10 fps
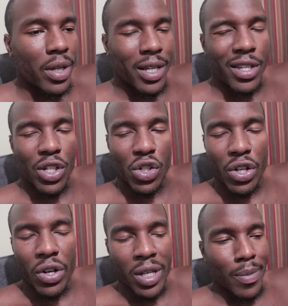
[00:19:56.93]
Like, is it
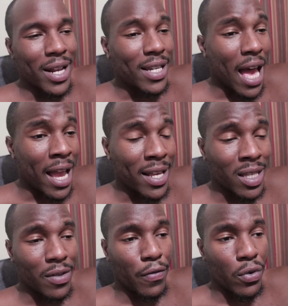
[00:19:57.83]
sugar? Is my diet?
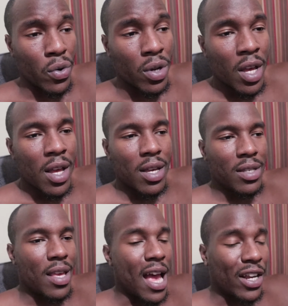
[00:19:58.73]
Is it food? Is
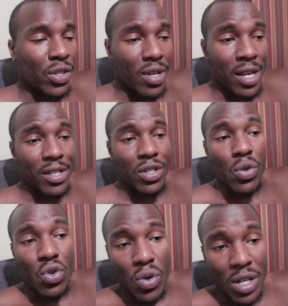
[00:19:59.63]
it exercise? Is it
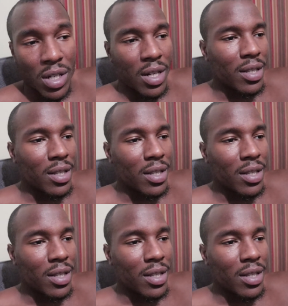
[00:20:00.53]
nutrition?